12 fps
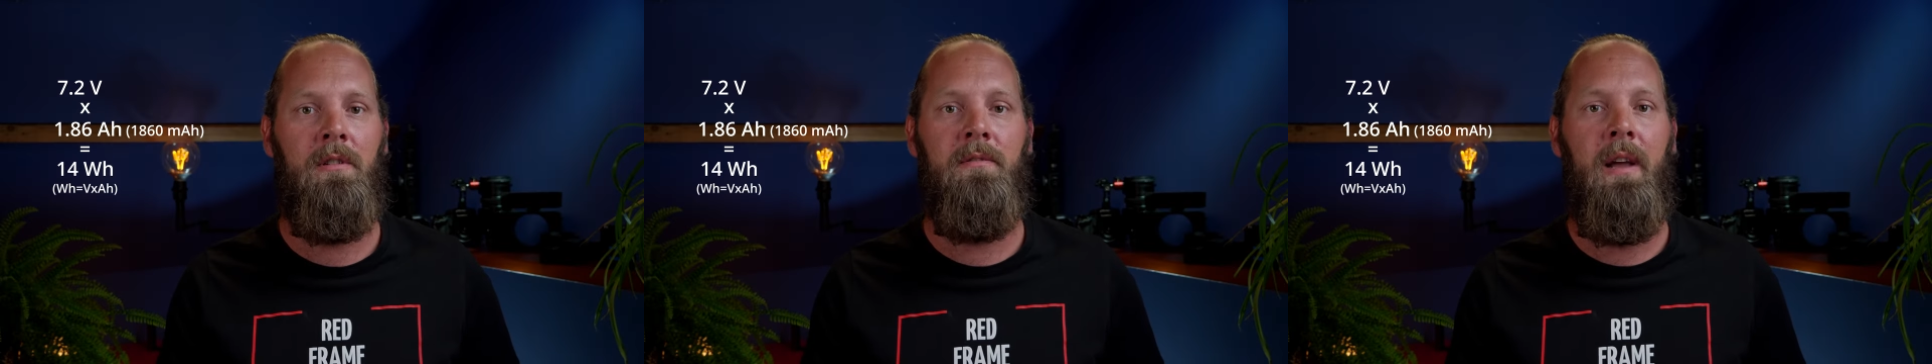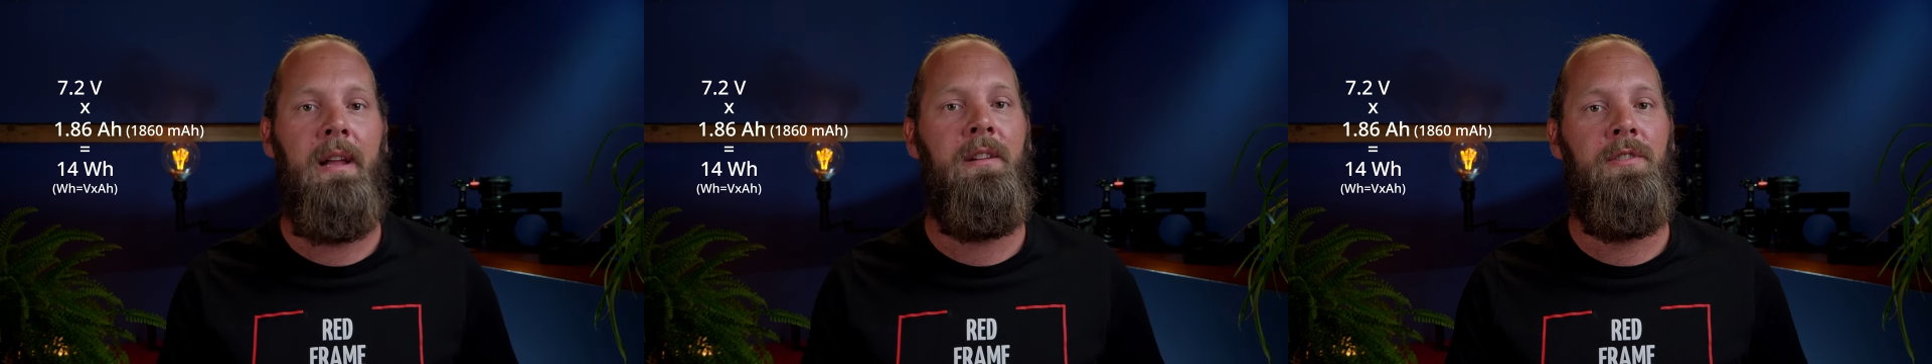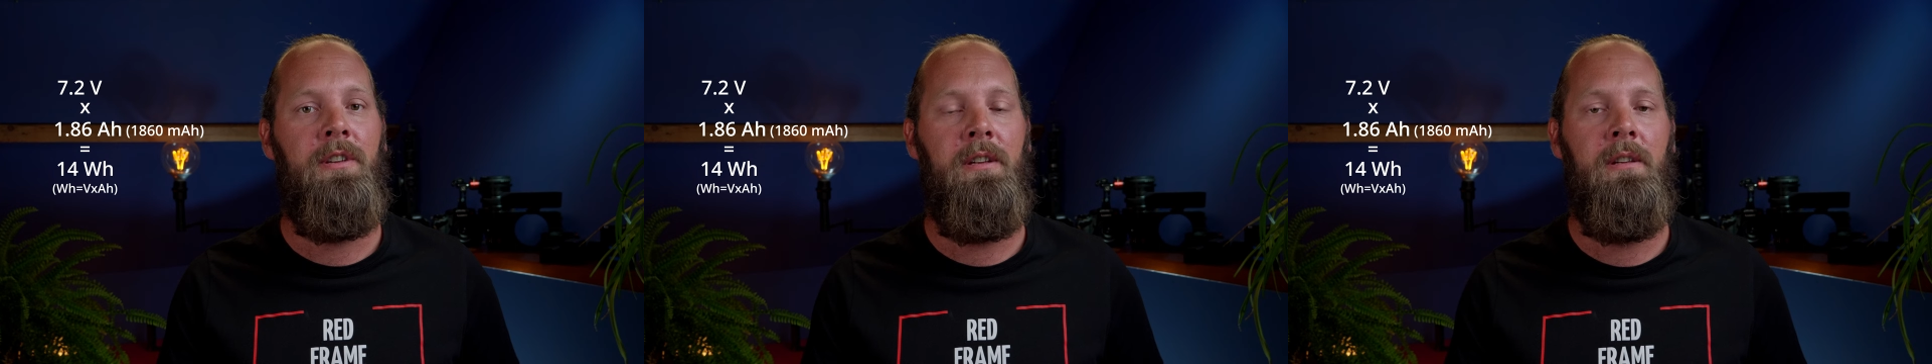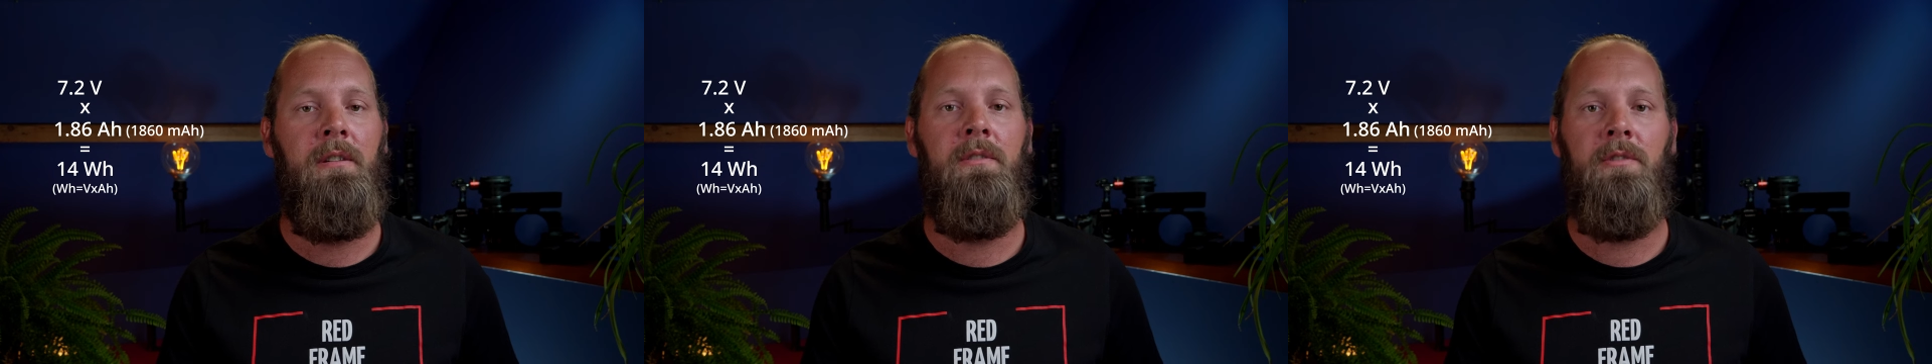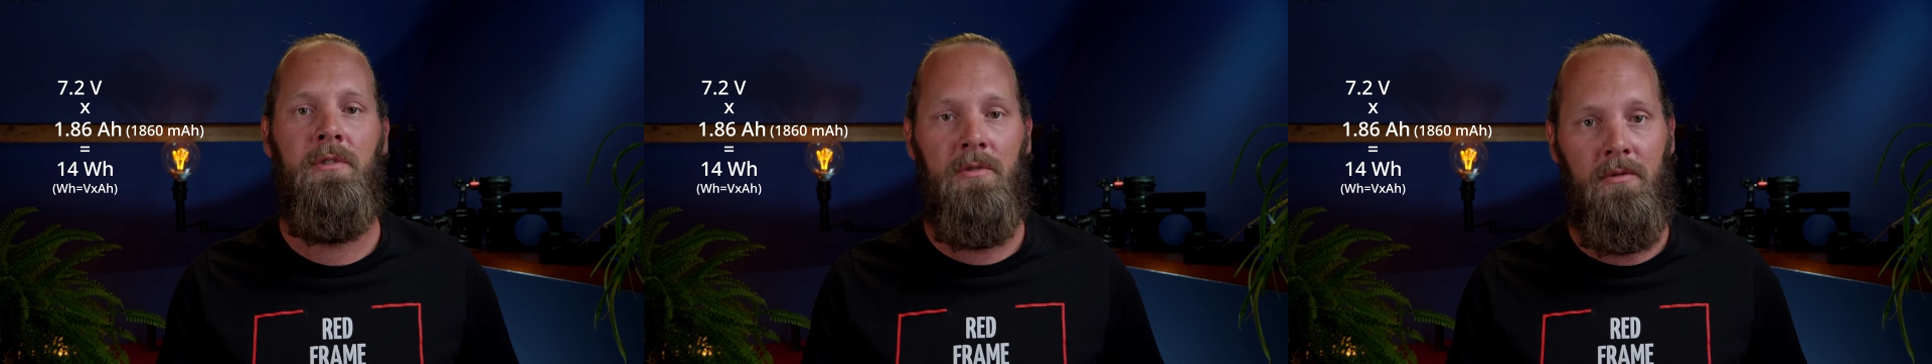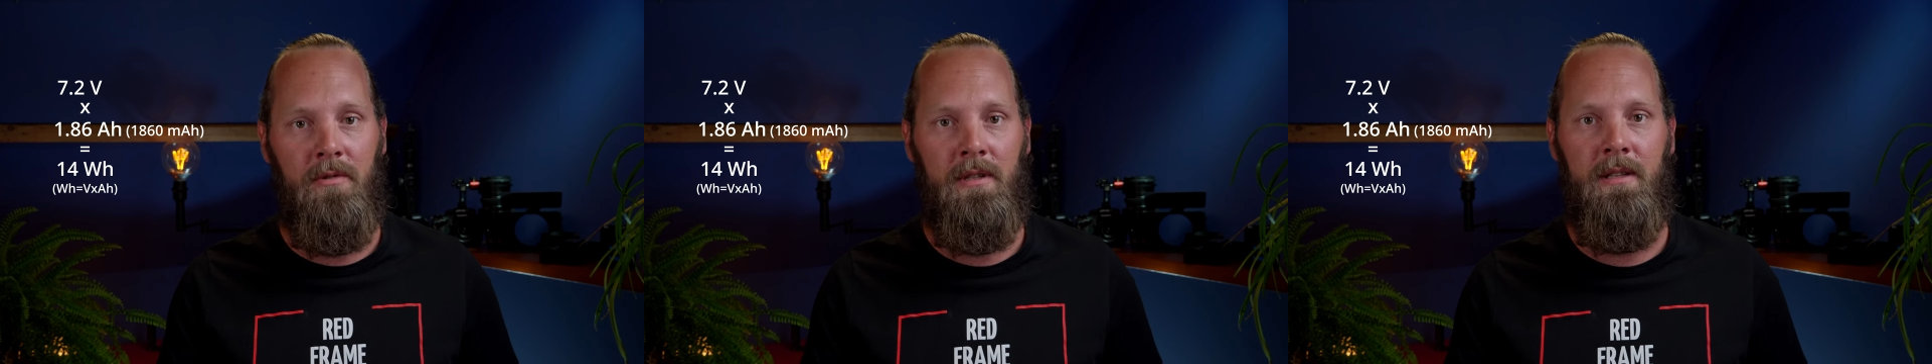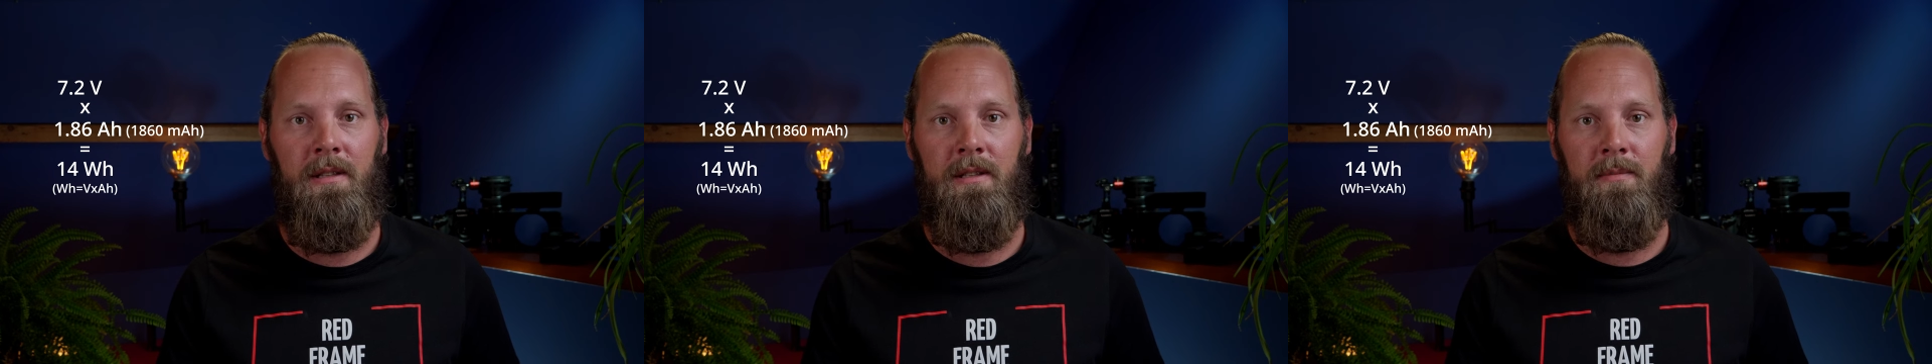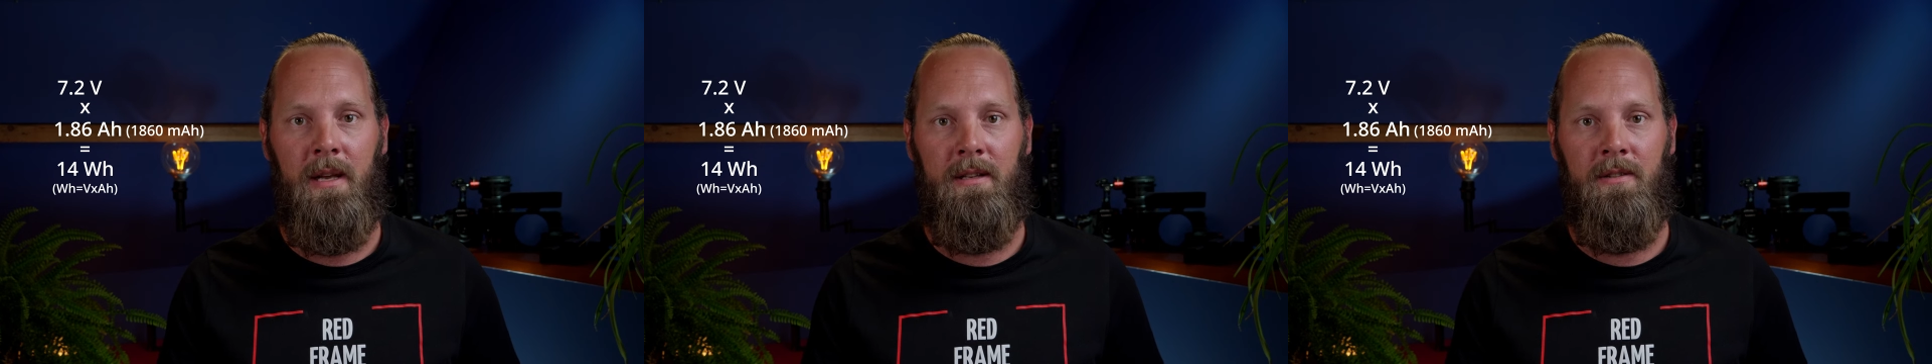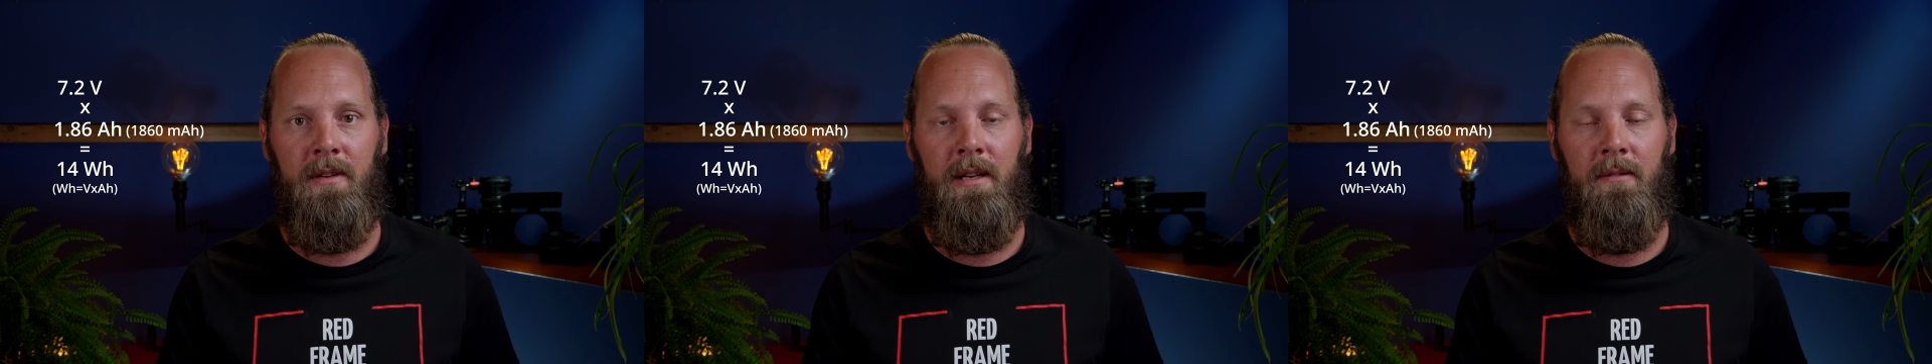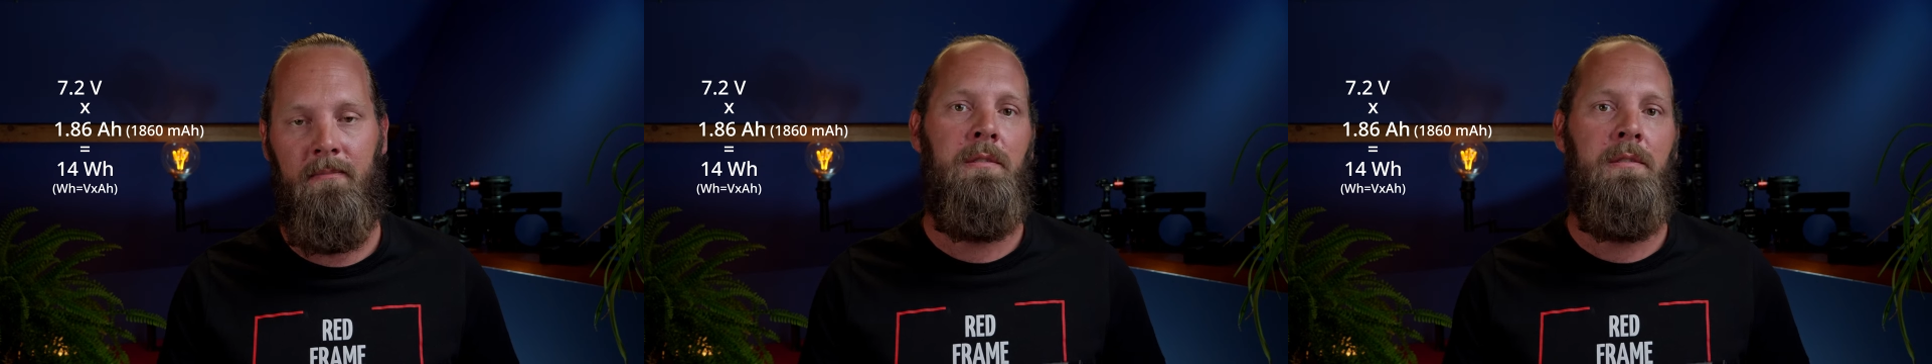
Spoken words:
of energy stored in this battery.